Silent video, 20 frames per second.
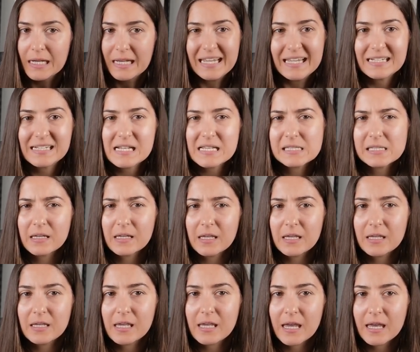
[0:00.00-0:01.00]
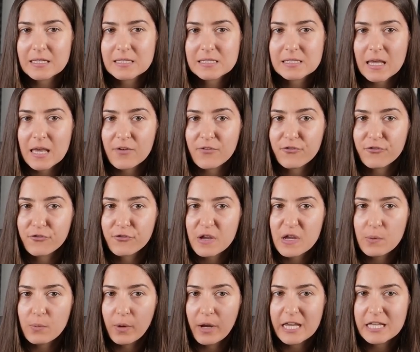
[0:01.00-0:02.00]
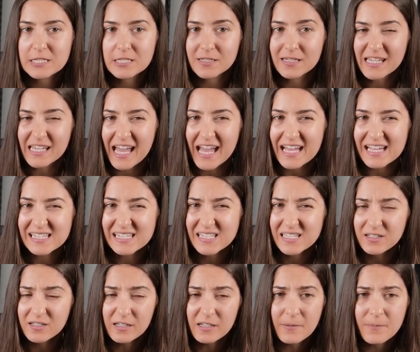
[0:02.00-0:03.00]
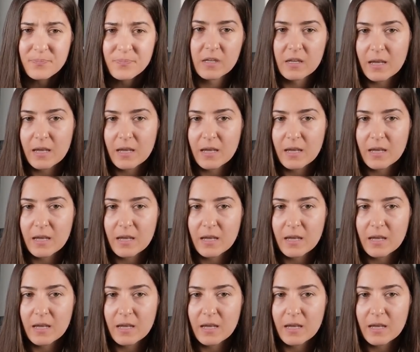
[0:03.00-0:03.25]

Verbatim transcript: Like this, the king gets a free way to castle.